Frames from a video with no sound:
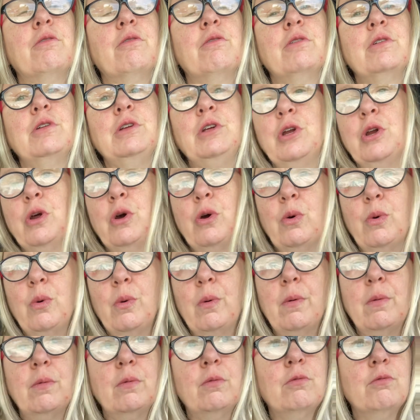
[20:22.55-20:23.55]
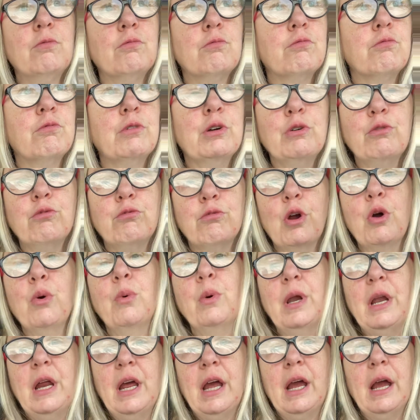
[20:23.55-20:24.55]
you know, ru
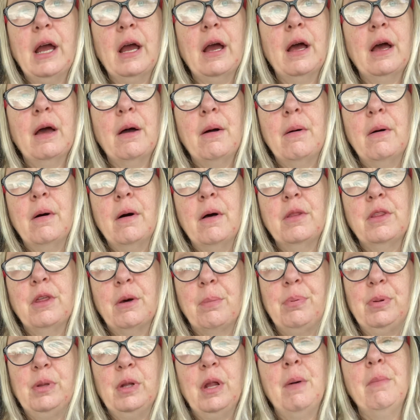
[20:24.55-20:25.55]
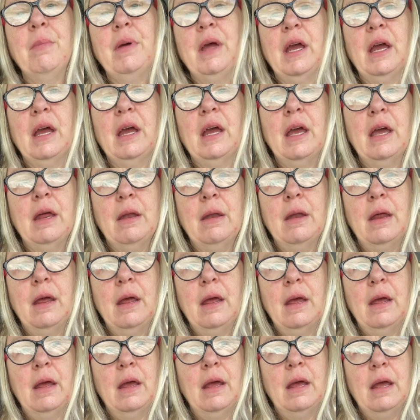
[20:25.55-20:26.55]
ruining the plumbing in
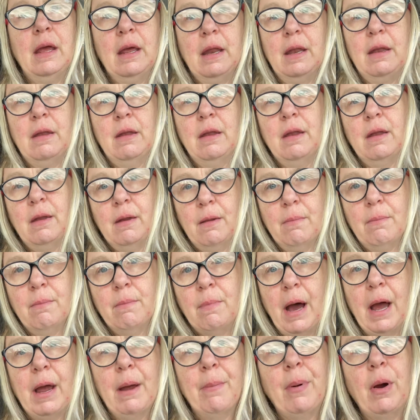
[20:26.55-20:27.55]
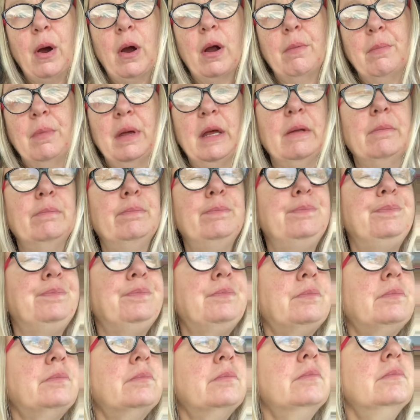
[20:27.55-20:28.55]
in my apartment.
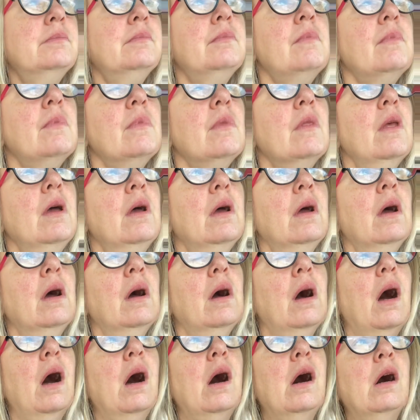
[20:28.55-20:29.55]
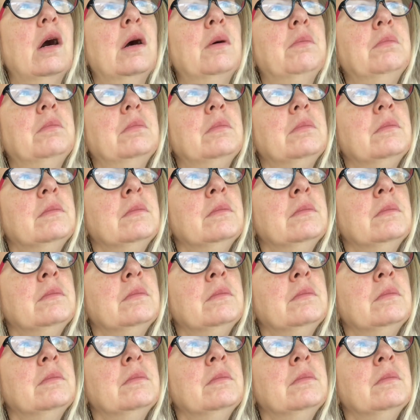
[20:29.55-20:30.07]
Um,